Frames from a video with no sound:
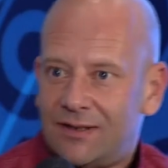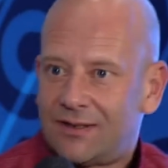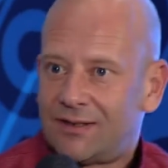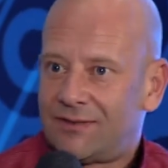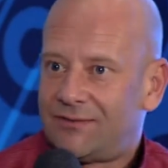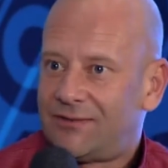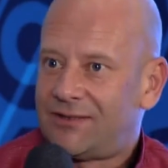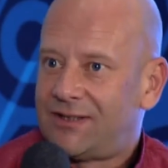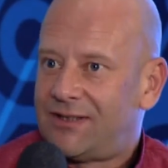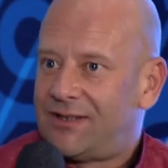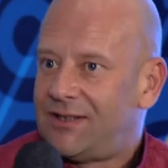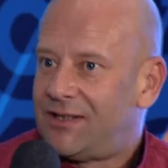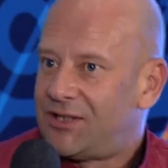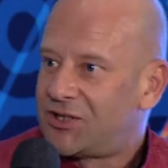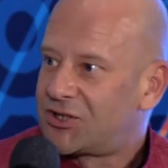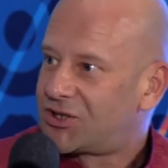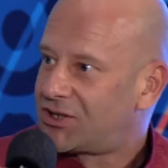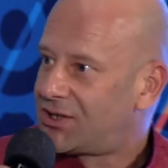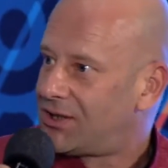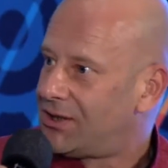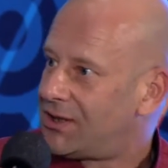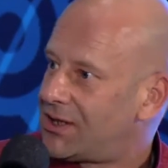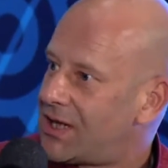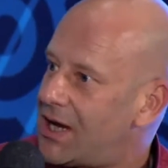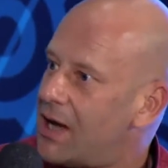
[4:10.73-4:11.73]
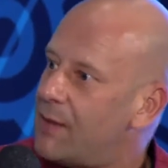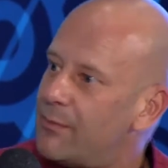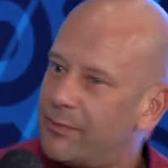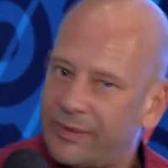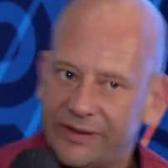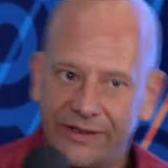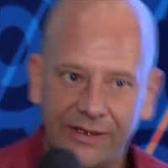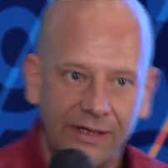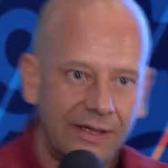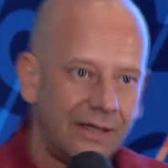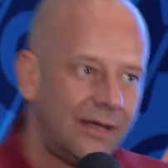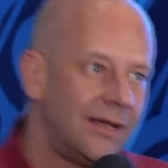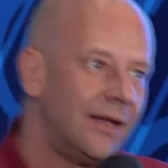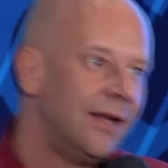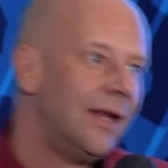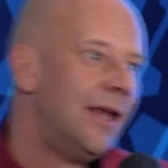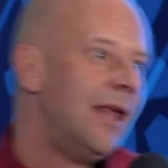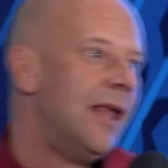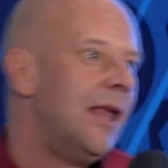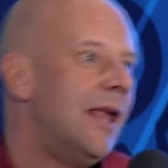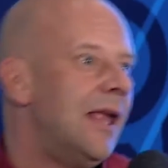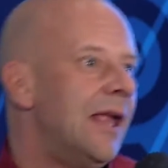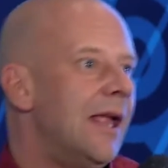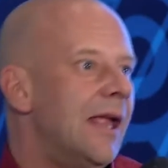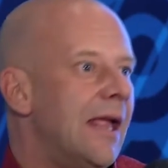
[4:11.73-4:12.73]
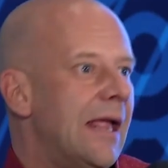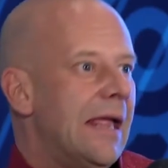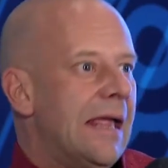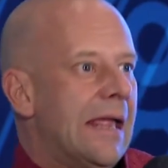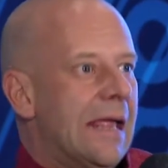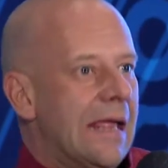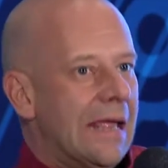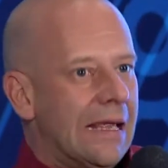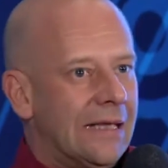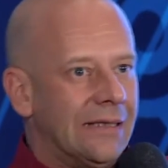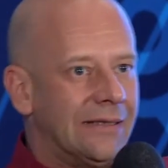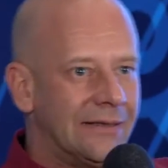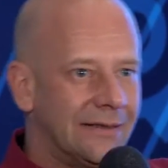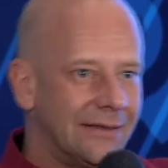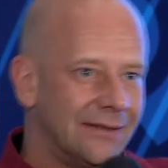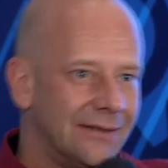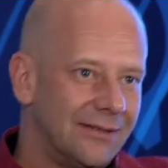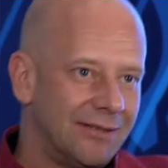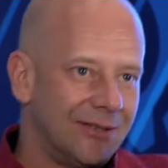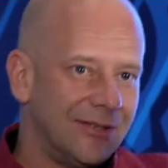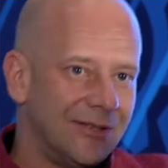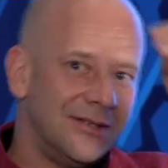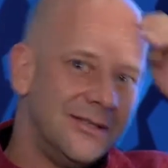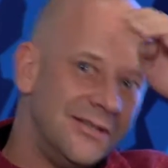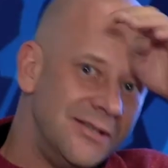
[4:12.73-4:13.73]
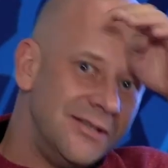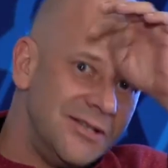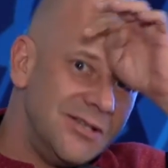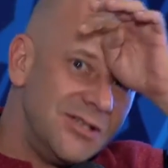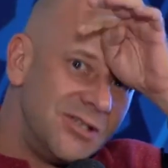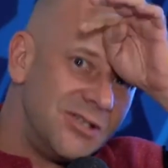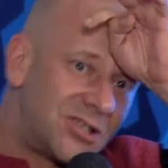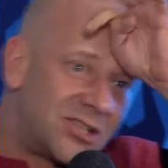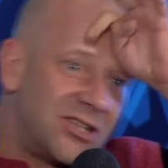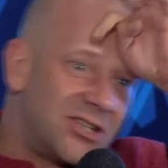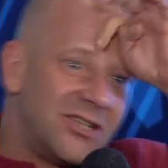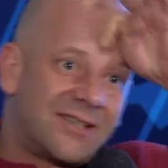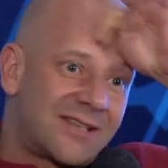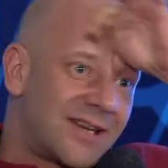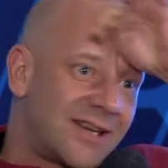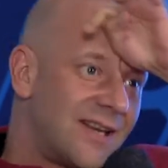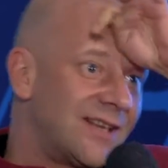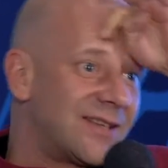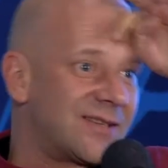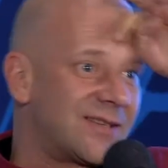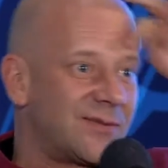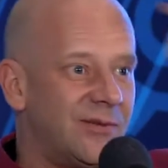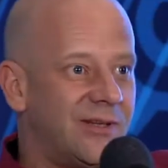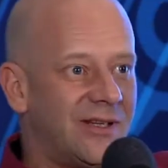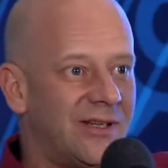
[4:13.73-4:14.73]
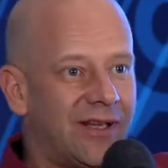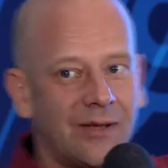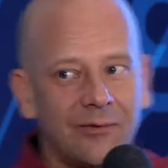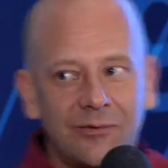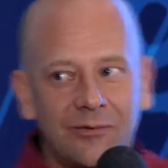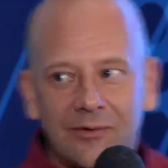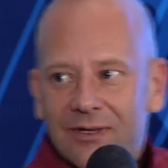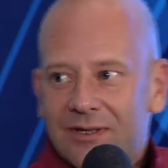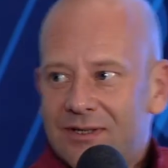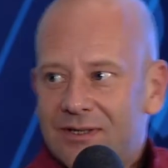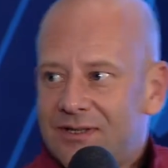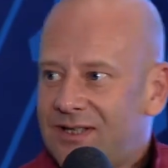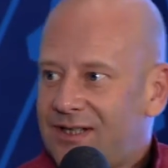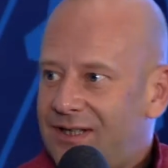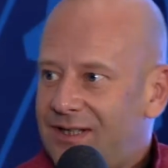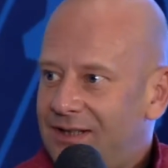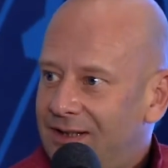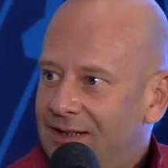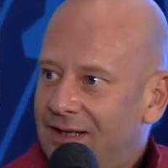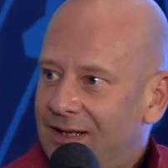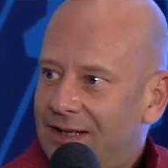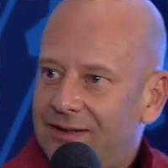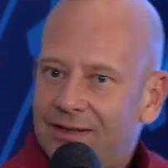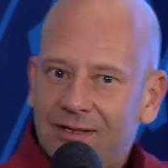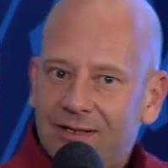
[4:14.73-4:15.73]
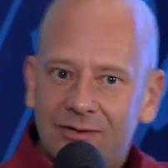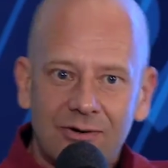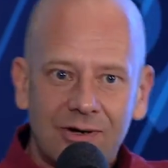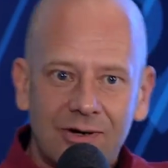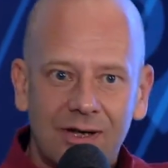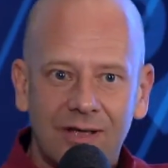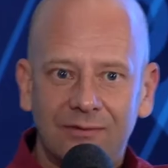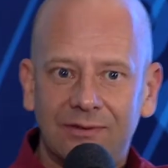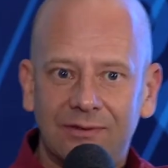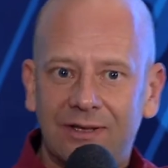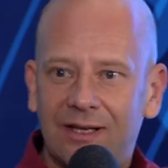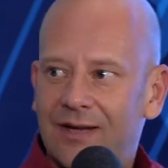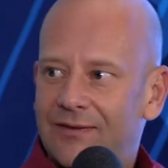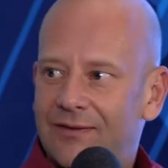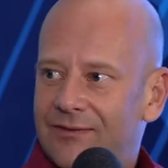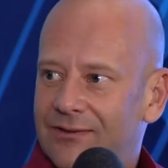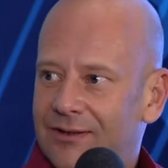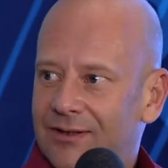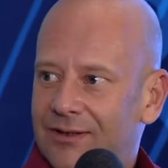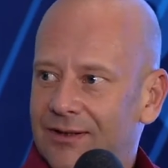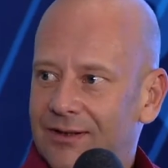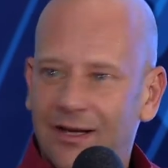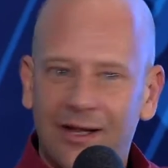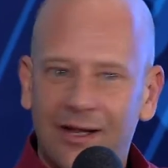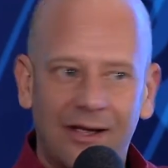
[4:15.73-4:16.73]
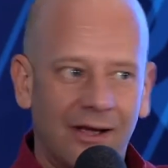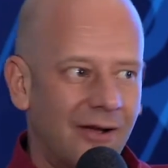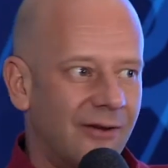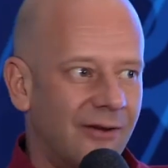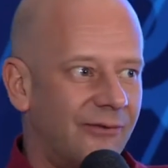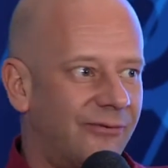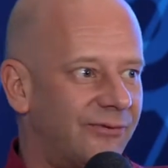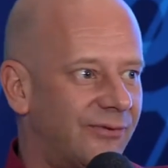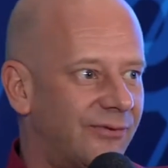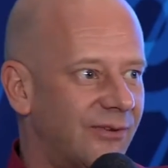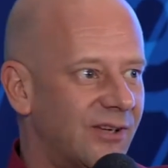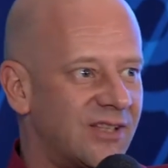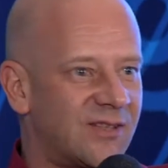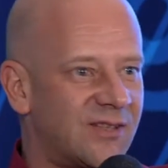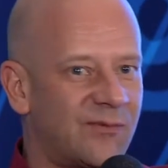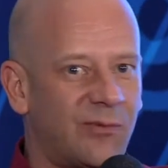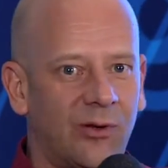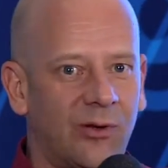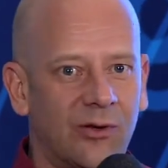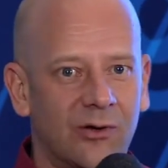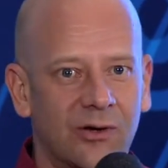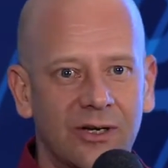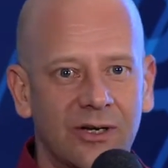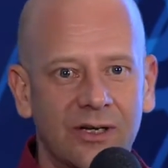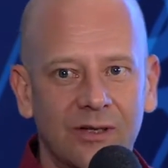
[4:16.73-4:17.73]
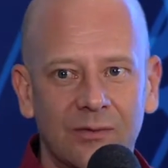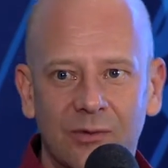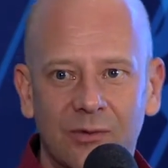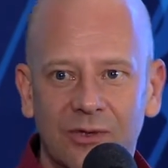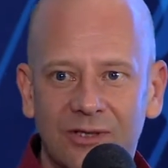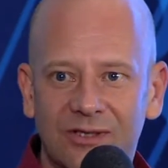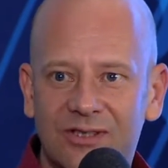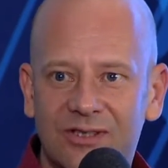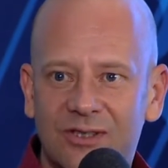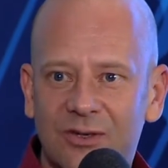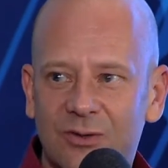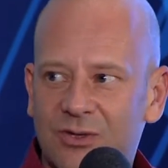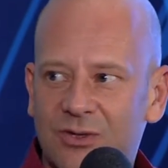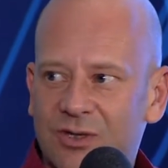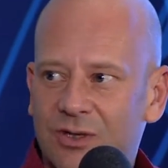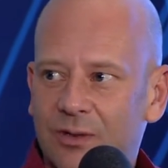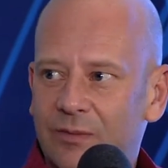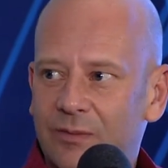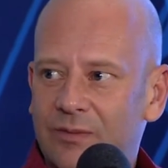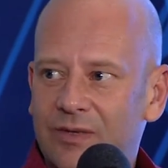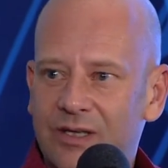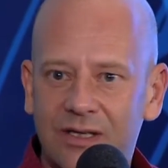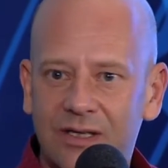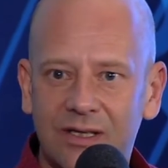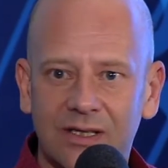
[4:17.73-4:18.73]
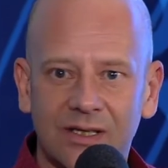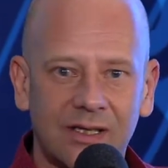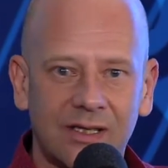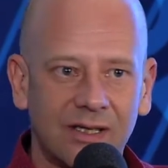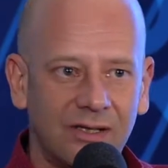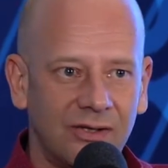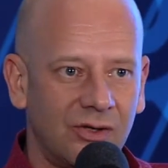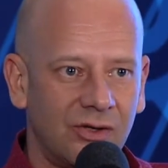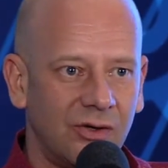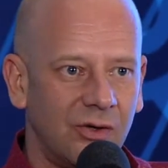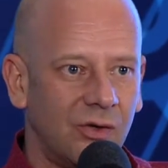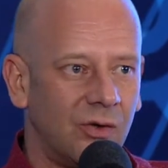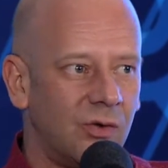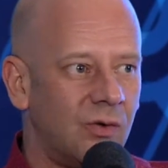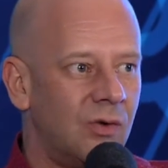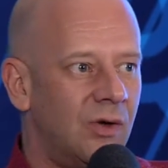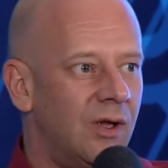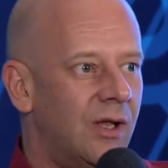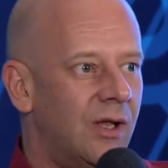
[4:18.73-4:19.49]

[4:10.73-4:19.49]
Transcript: of a digital company, and she tells me that we're still at the ground level of exploring what social media can do.